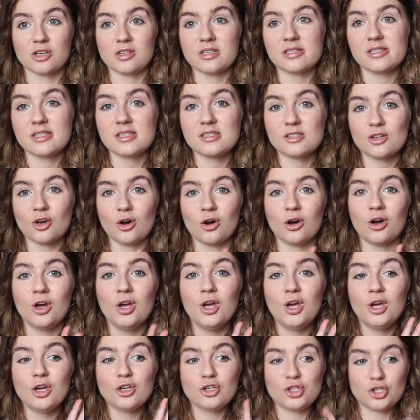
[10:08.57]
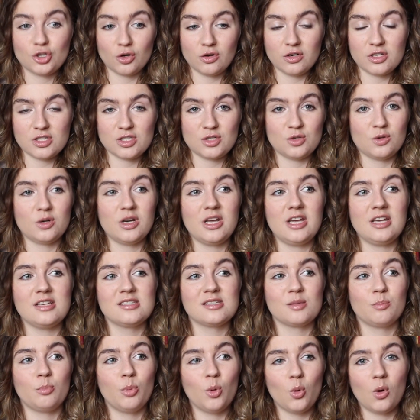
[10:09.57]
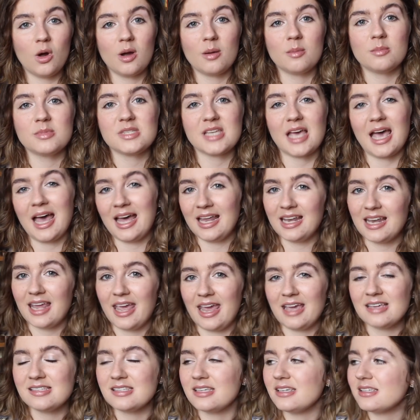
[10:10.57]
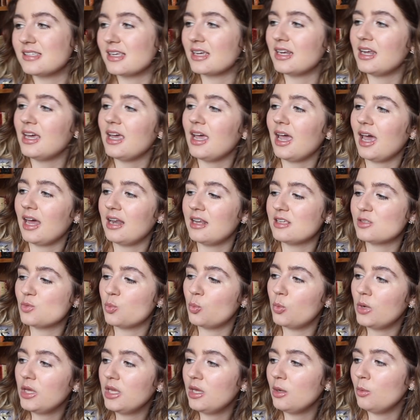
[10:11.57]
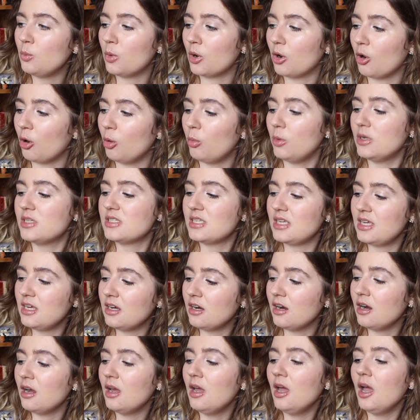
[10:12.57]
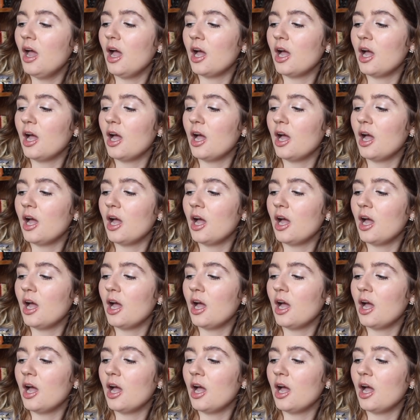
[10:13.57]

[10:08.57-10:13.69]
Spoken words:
This has got short stories, poems and essays in it, and it's We Were Always Here,